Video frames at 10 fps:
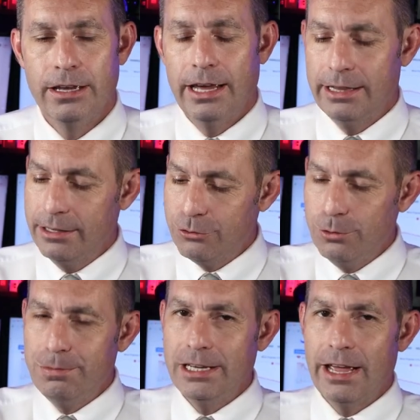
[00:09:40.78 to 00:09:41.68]
And this
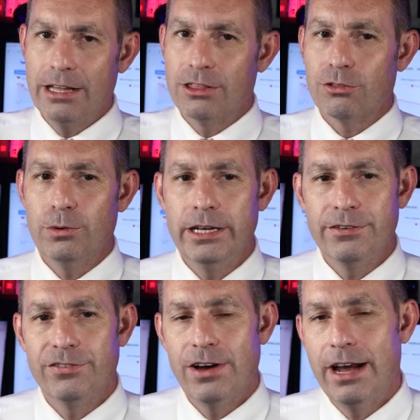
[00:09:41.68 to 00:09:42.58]
would be a 3 to
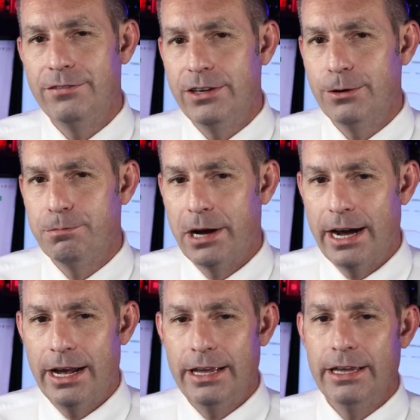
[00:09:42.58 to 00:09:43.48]
5 year
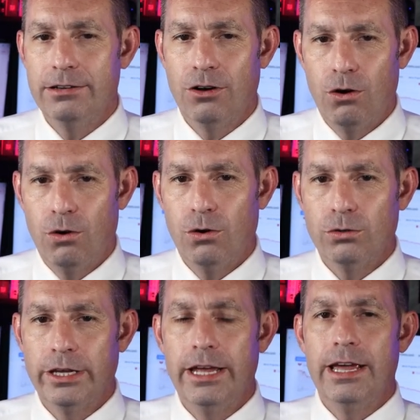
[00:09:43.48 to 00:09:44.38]
buy and
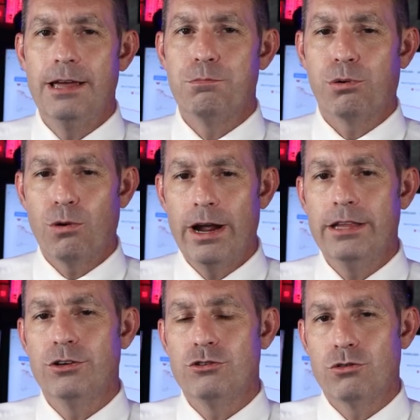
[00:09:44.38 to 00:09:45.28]
hold and pray
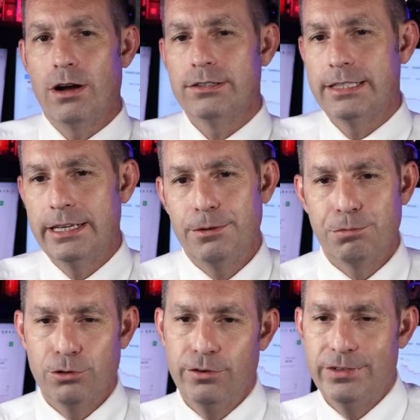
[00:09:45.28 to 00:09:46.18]
their drugs get
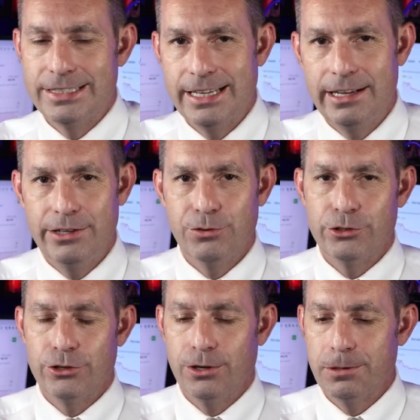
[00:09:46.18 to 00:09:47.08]
approved to see any
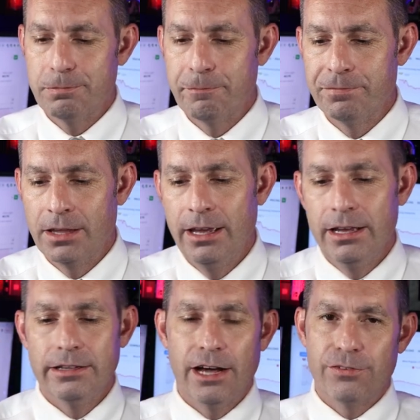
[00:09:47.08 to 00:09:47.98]
return.
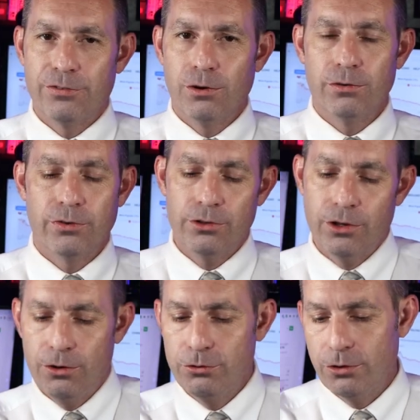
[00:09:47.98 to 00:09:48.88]
Now, for
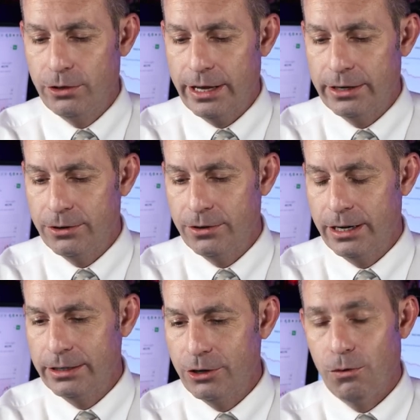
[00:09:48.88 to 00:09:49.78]
those that
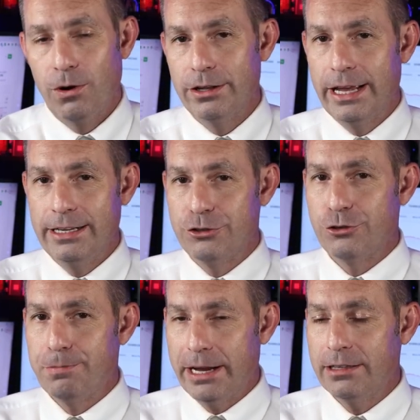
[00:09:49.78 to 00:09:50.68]
are don't want any
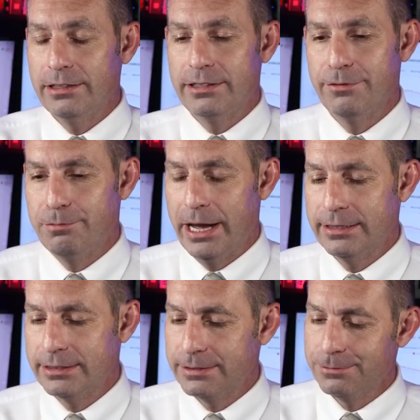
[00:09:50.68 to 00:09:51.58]
speculative
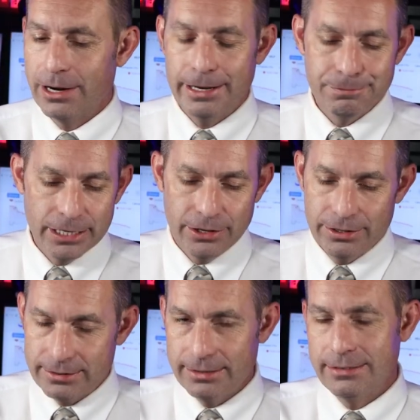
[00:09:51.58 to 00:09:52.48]
bets, right? You know,
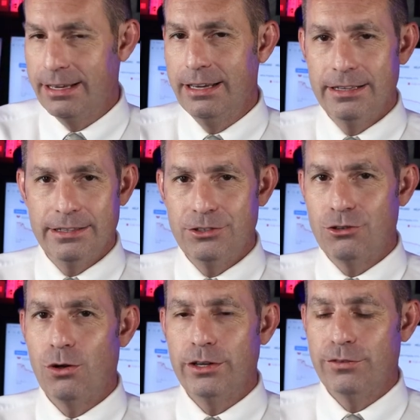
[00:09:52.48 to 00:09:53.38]
this is
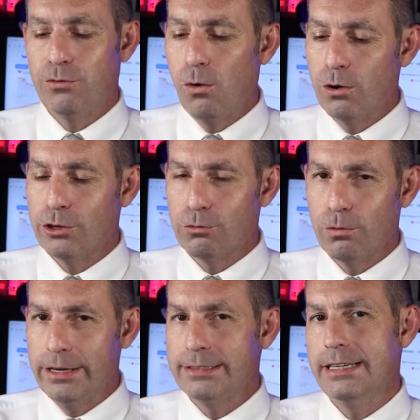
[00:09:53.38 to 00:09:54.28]
only for the
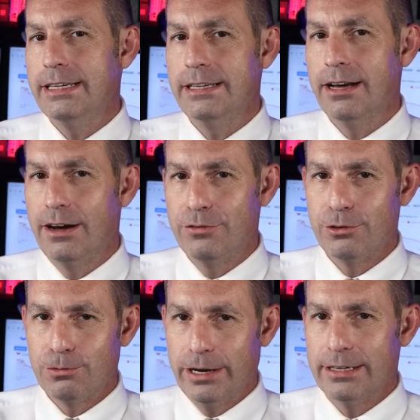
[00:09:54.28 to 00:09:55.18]
risky of the
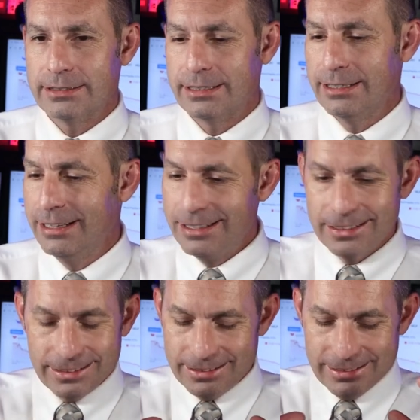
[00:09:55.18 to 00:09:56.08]
risk.
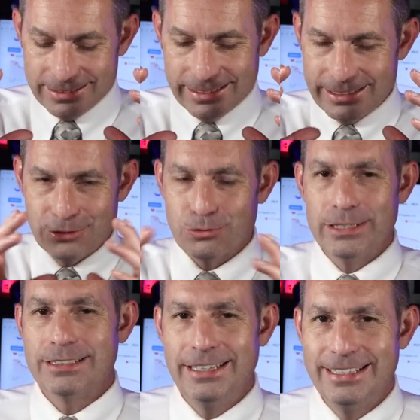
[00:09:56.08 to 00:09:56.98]
this is as
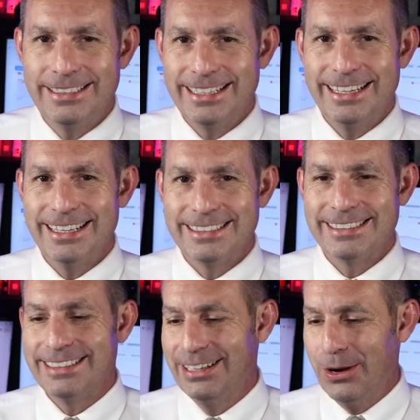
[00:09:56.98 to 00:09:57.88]
risky as it
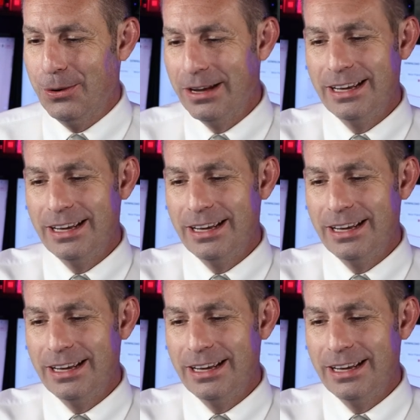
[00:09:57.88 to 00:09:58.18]
gets, you know?